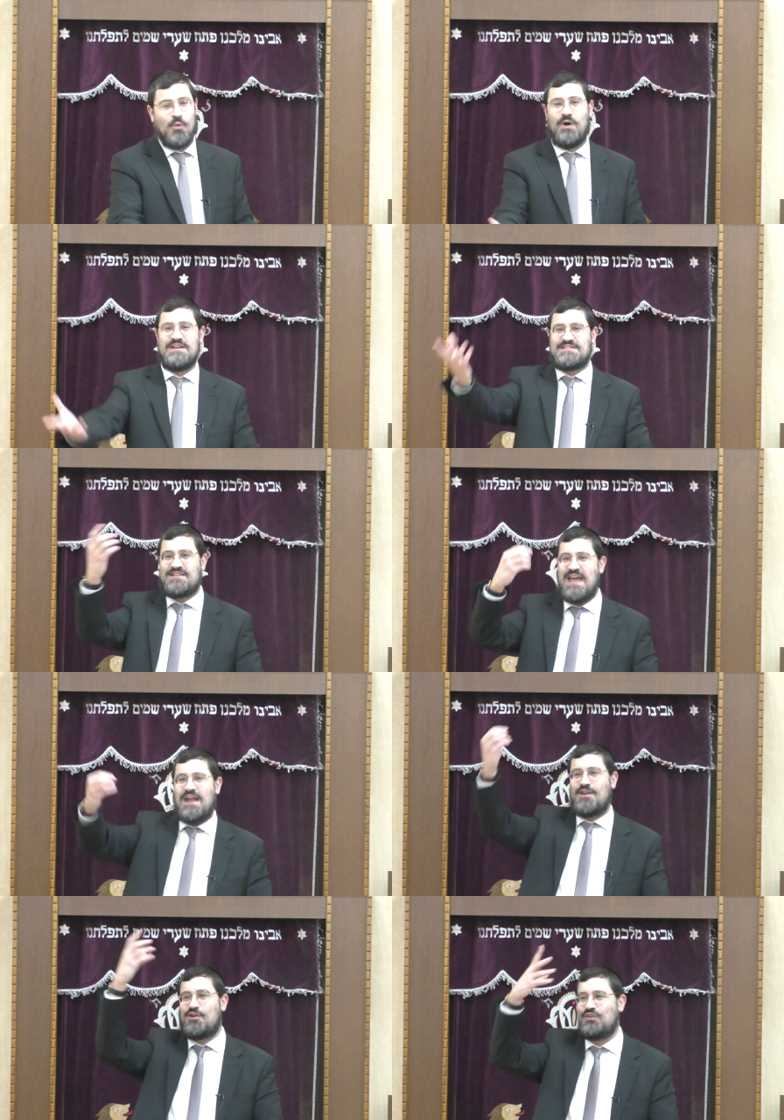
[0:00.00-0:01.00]
What is the
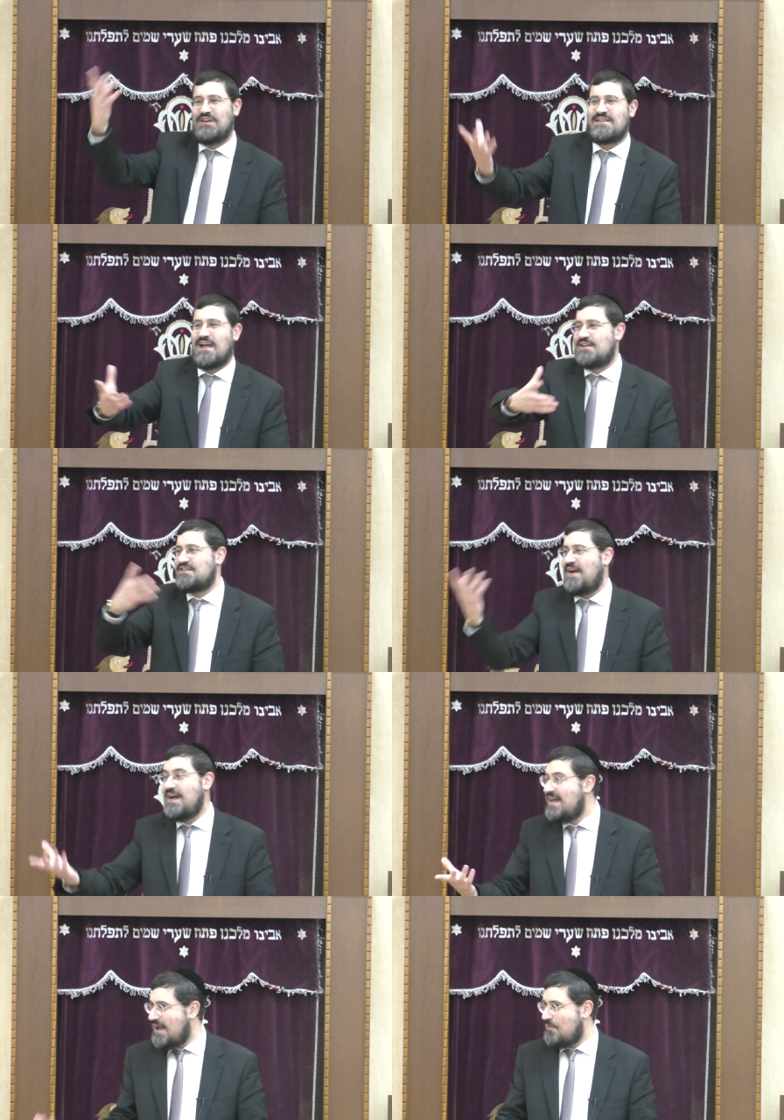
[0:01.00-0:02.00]
technical details of that?